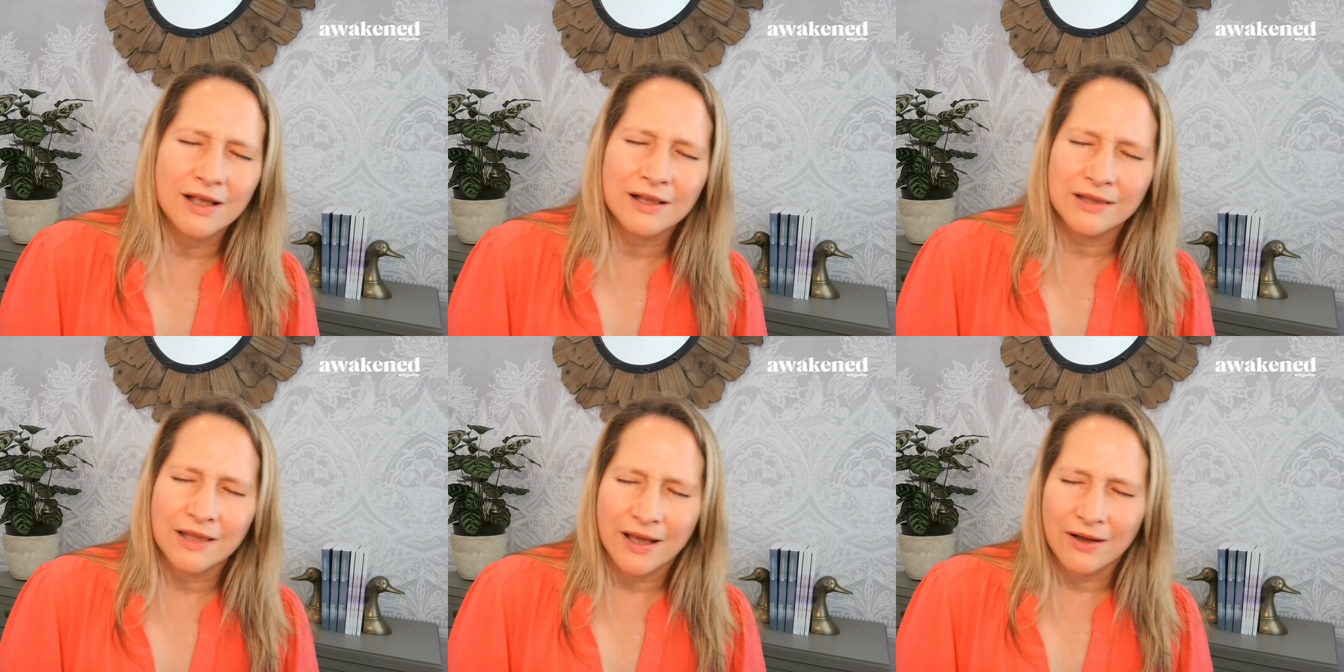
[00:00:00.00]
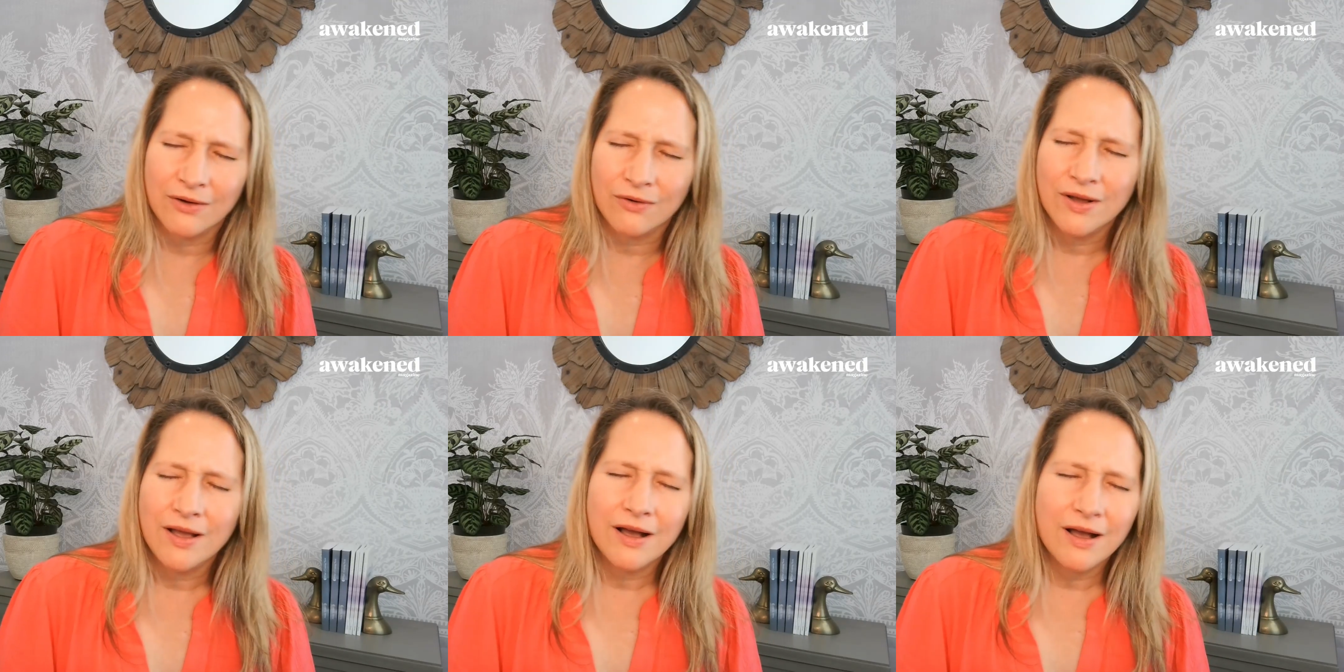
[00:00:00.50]
allow
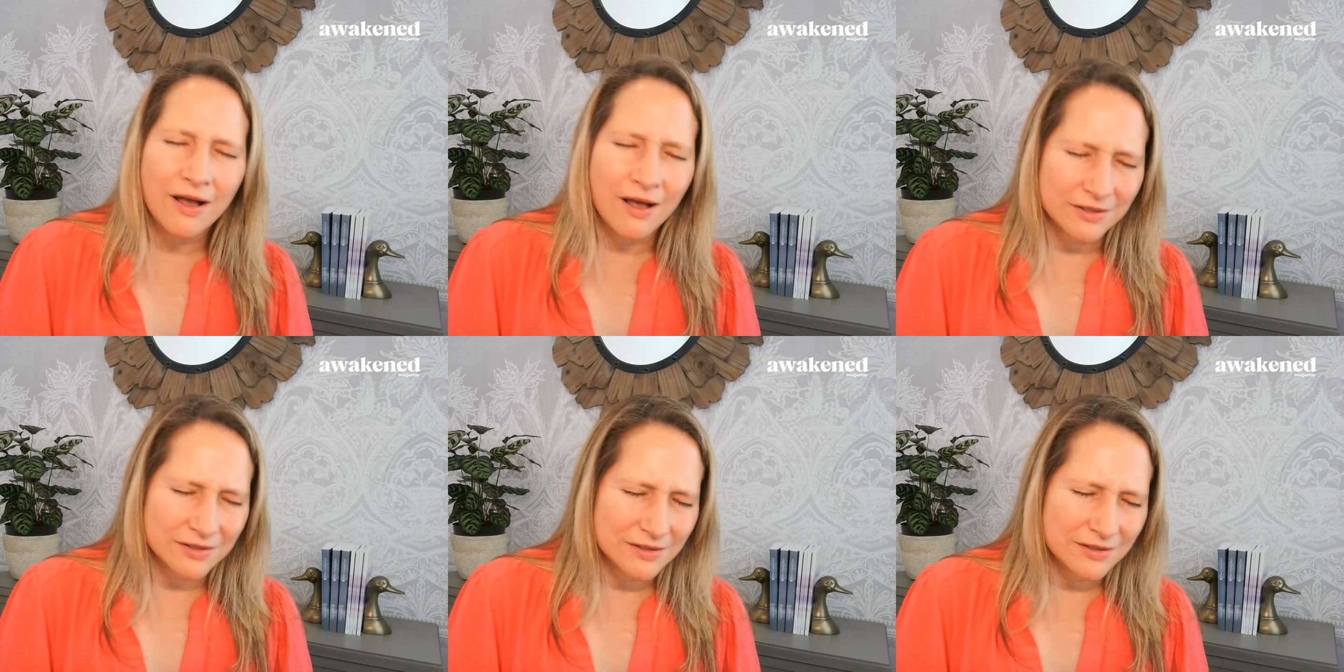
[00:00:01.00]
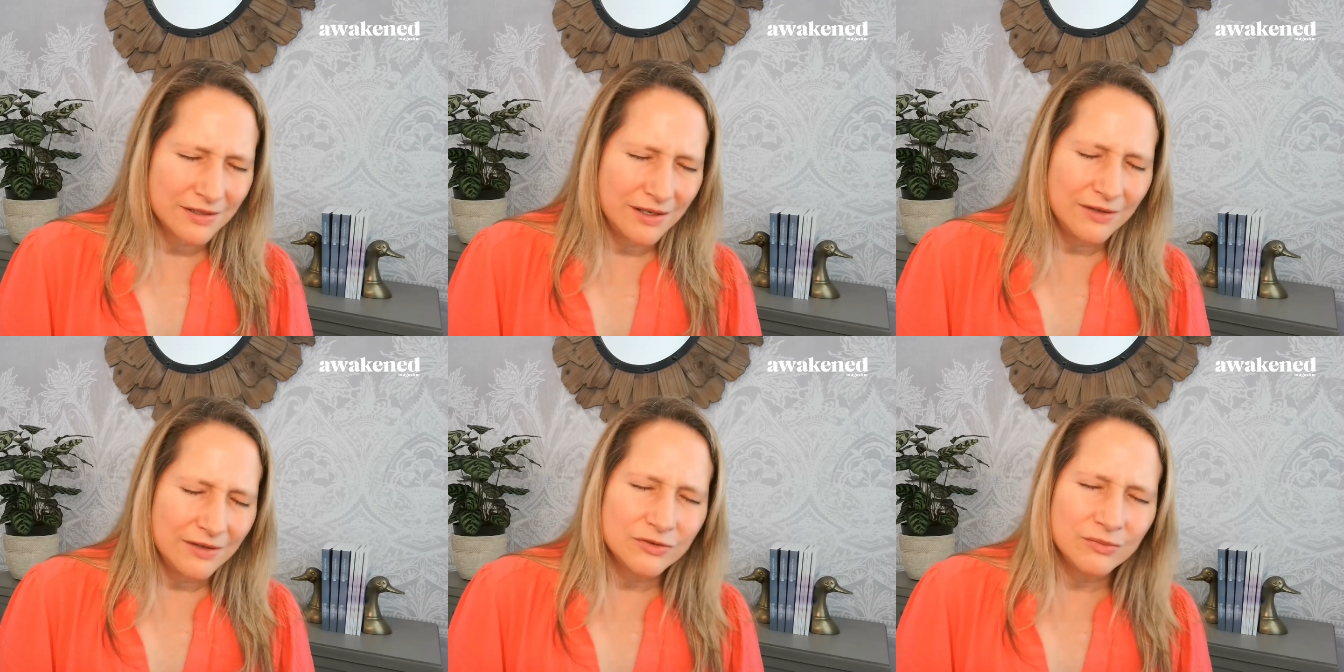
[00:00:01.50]
us
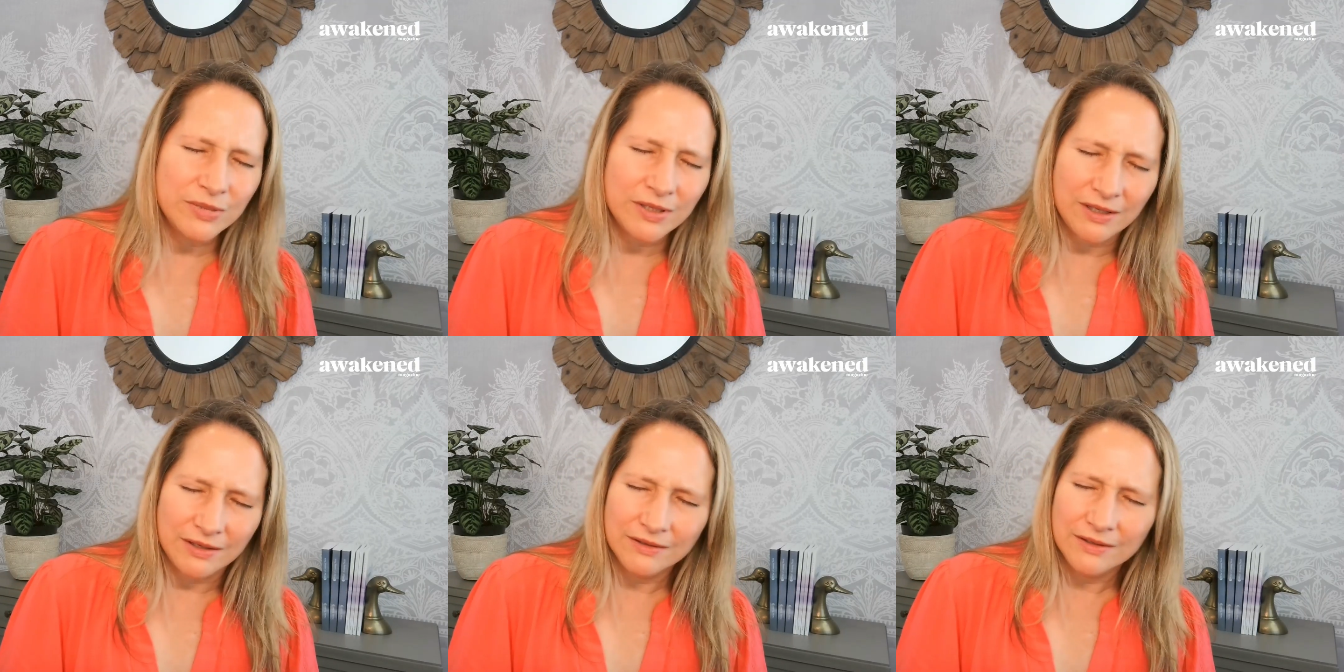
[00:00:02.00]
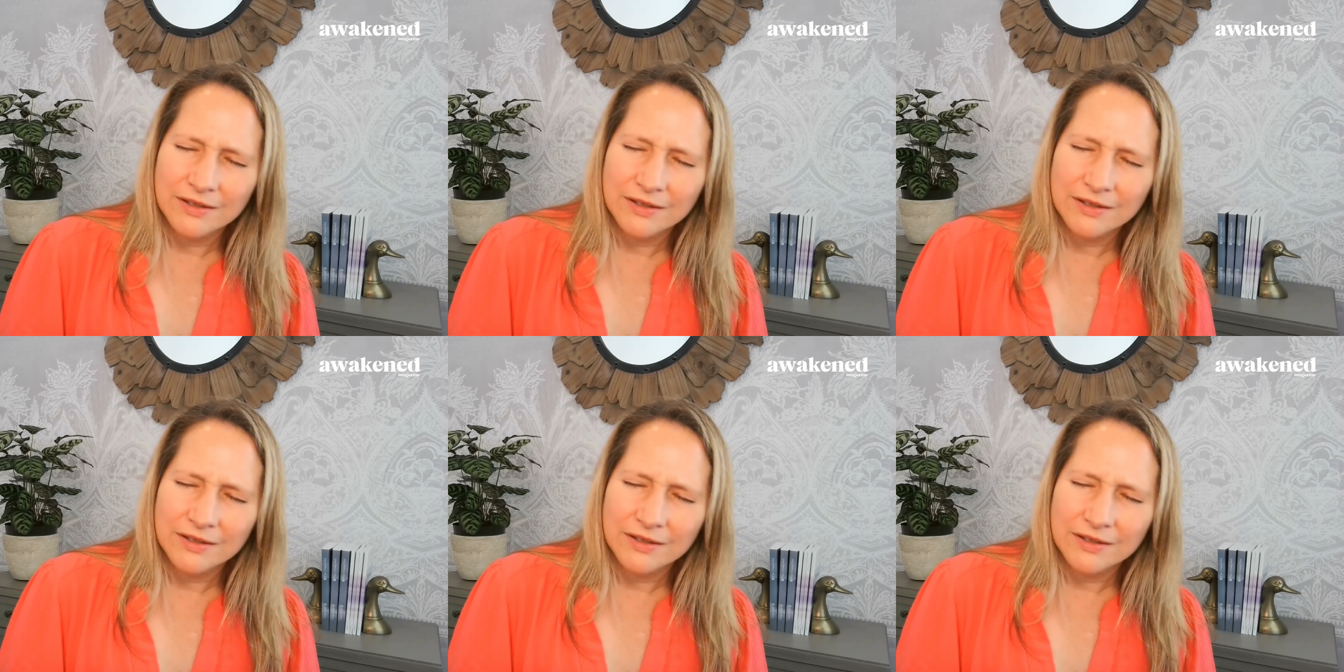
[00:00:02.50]
to be.